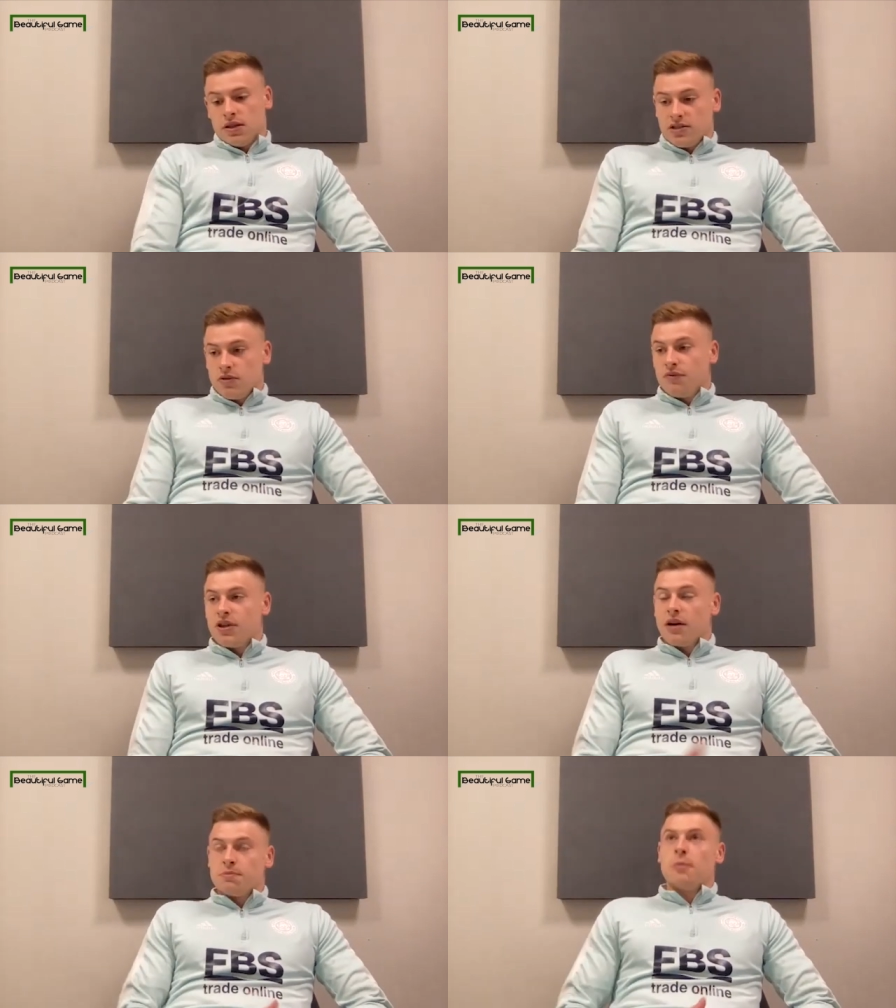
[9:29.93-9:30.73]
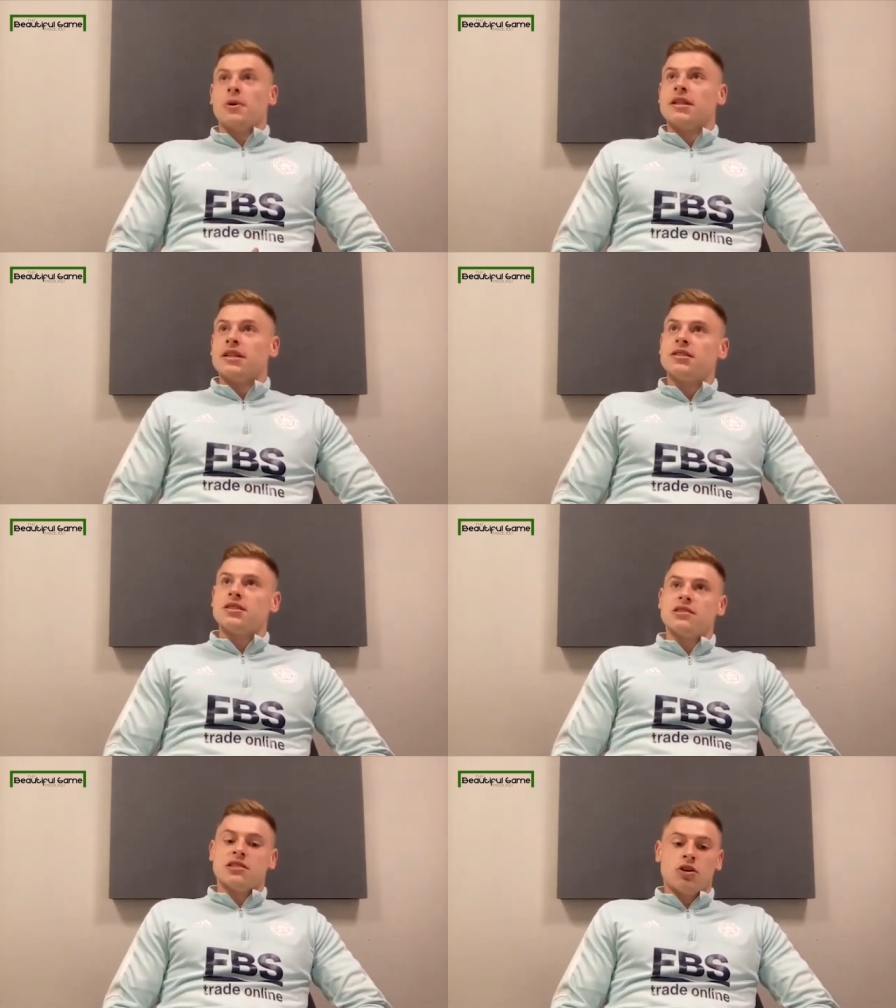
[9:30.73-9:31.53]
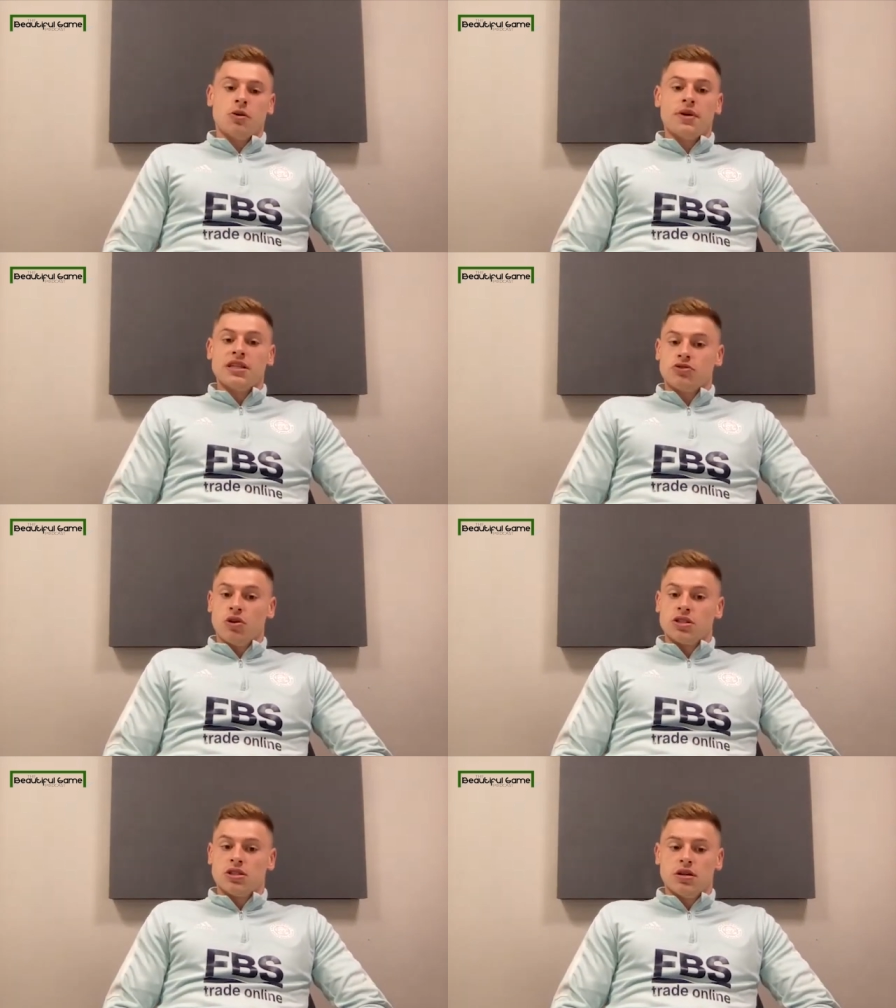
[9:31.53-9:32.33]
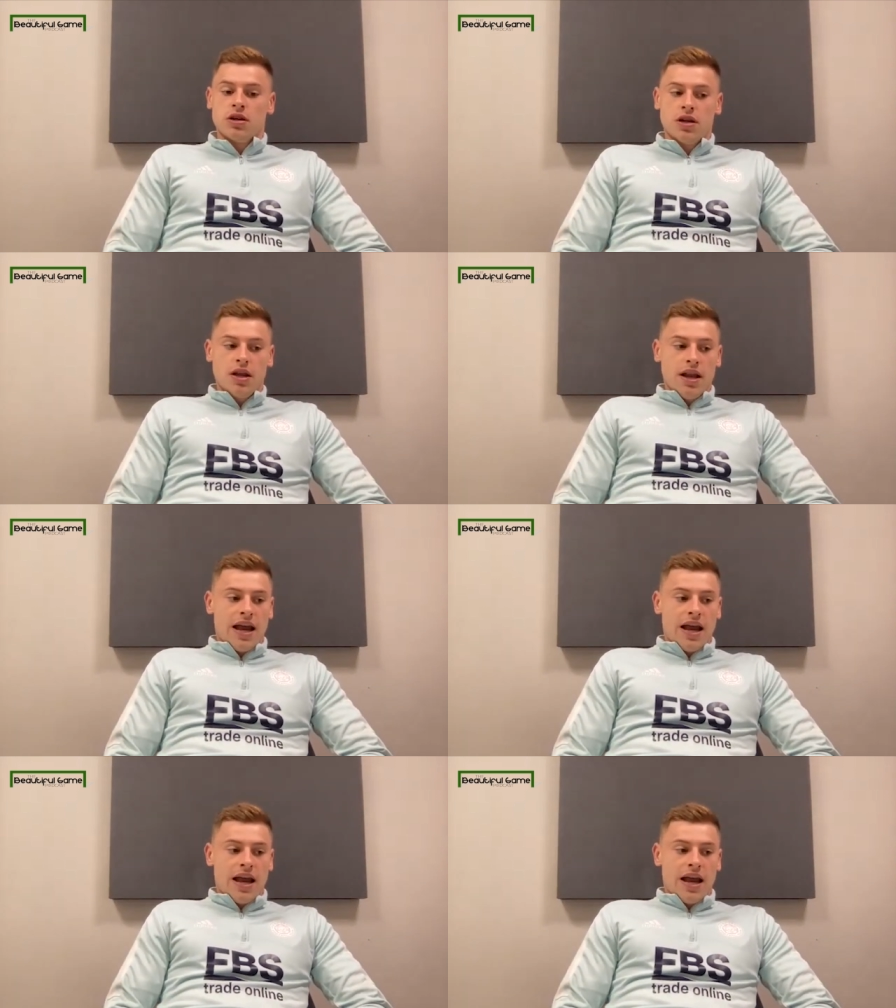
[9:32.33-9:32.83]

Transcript: That's something that probably since he's come in, he's tried to